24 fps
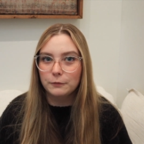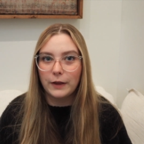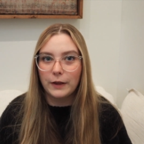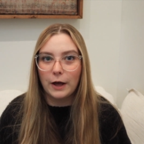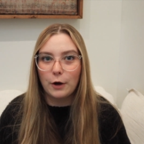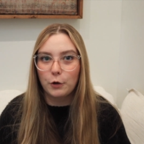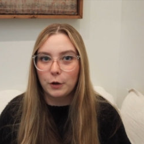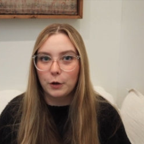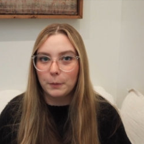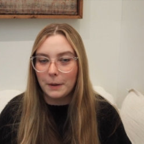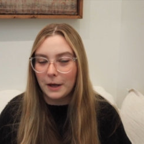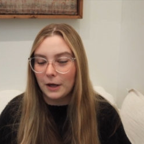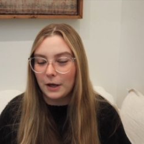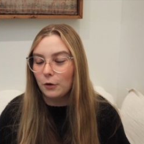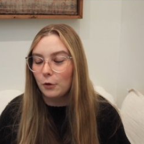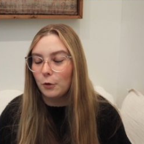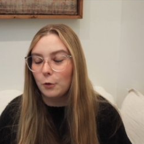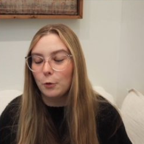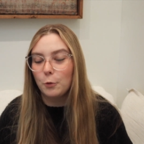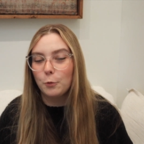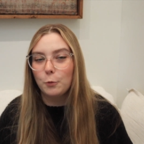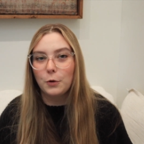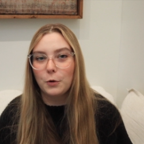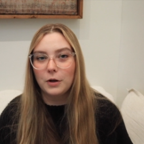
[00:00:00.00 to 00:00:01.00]
flower
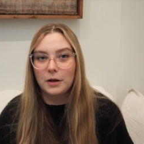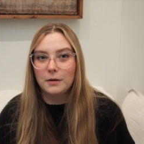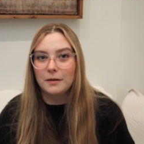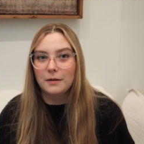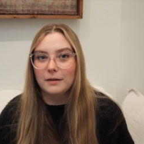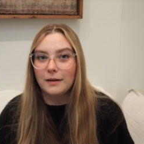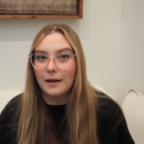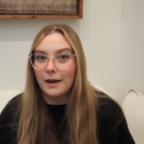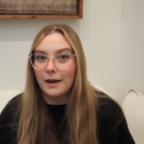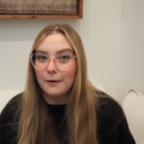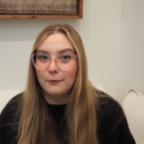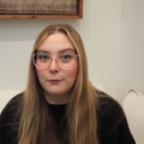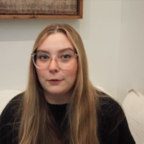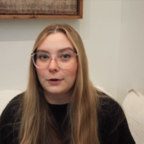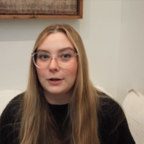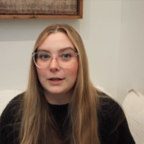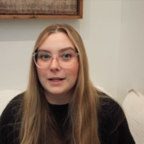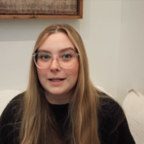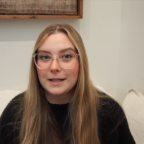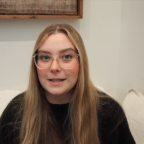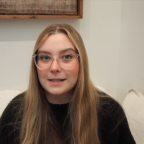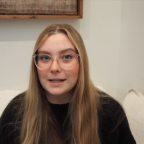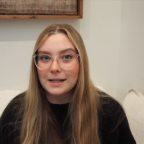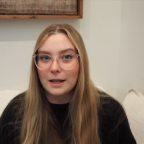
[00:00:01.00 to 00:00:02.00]
petal, whatever
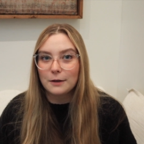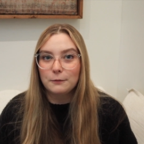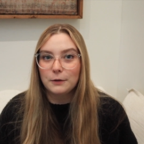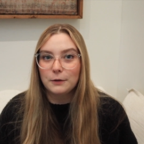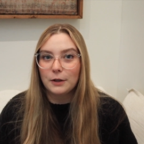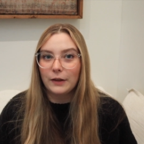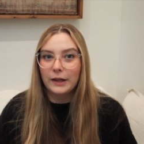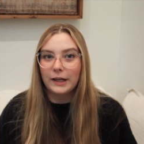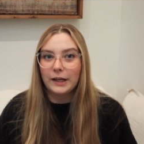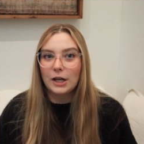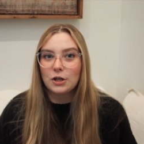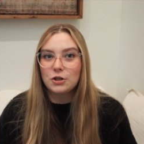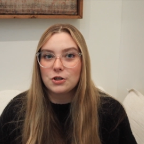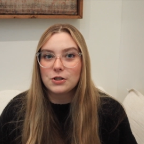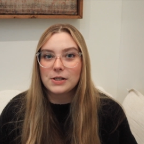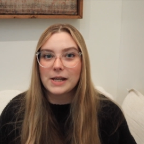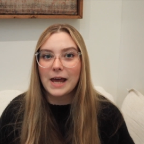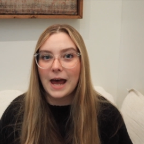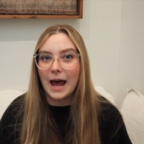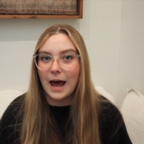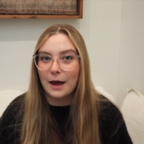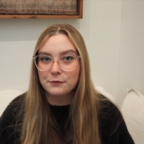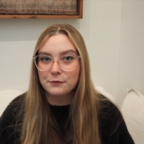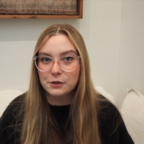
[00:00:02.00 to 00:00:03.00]
it is, I feel like I just
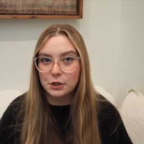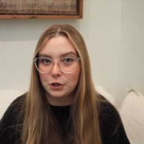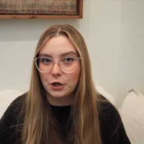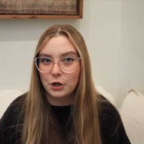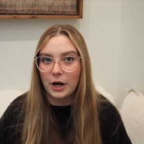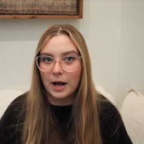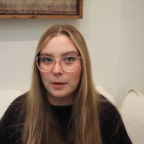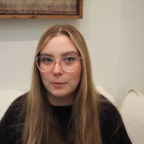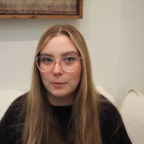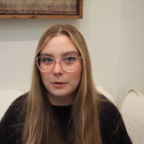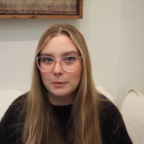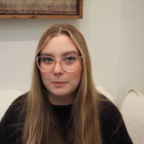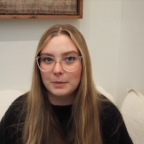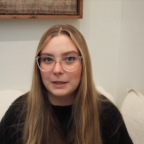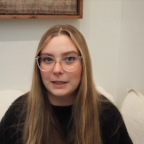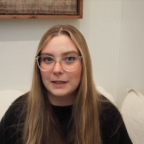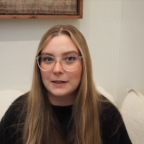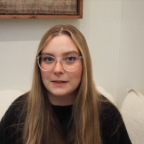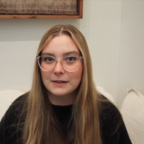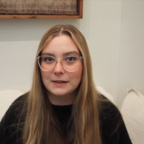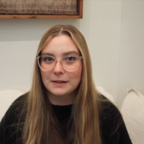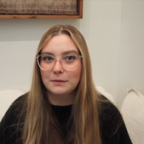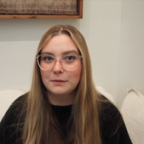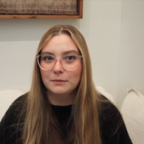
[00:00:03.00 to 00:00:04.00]
have to grab it
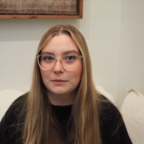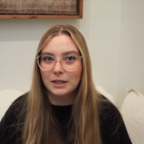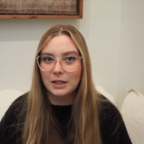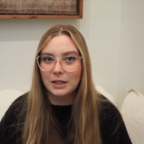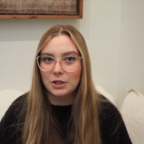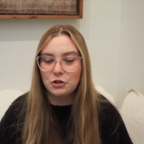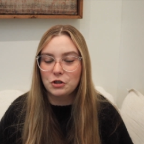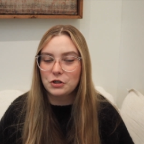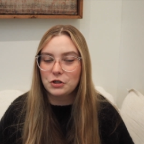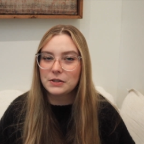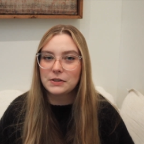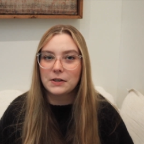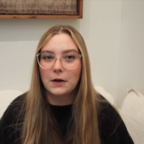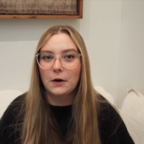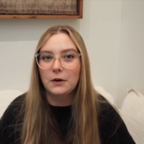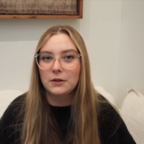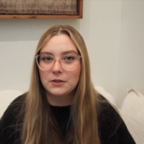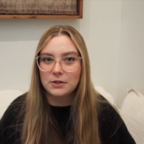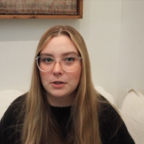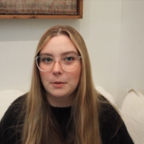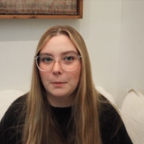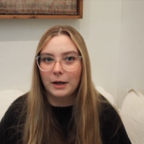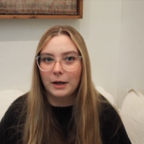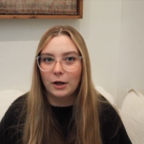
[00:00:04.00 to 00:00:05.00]
because it just
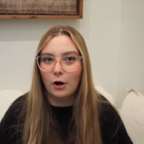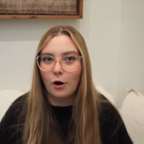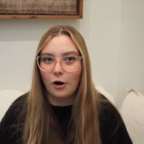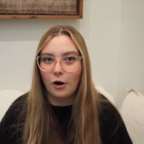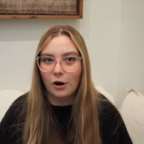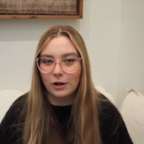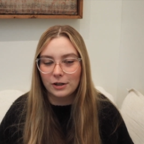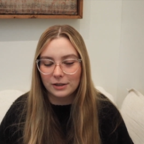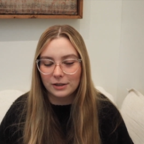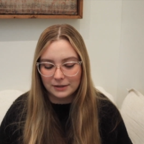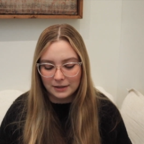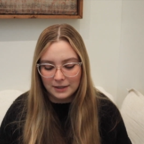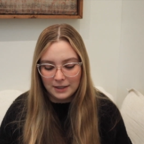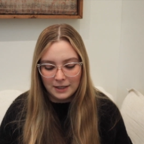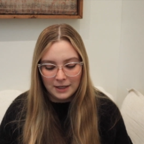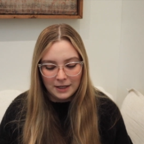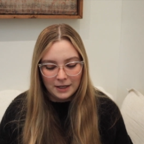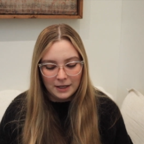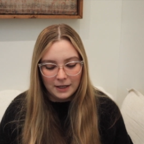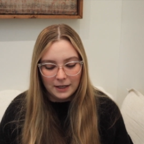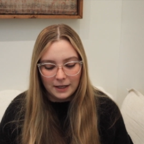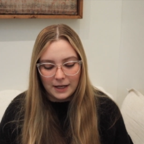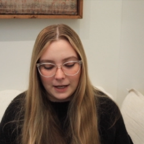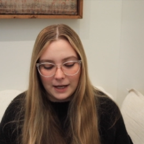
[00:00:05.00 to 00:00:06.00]
tugs on my heart.
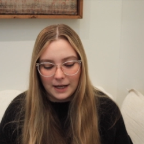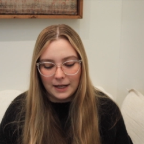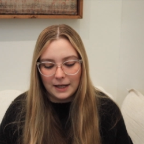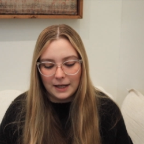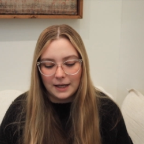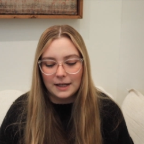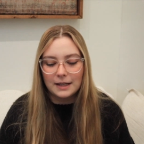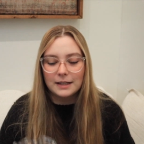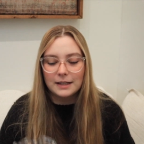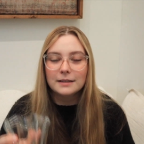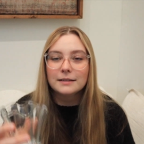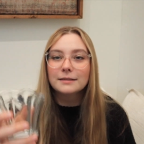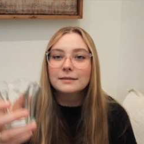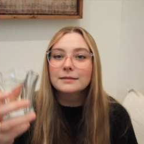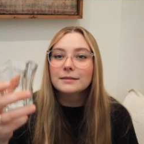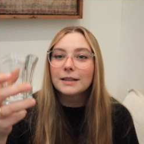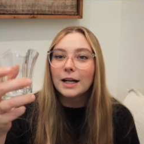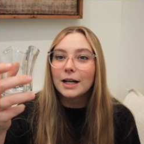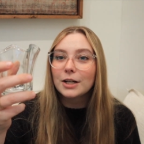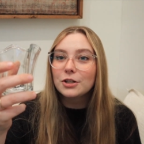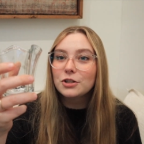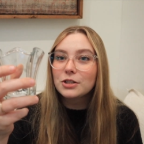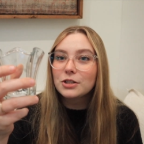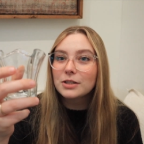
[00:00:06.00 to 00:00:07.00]
And
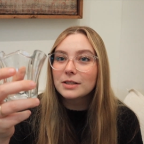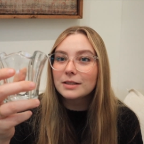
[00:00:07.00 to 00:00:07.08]
I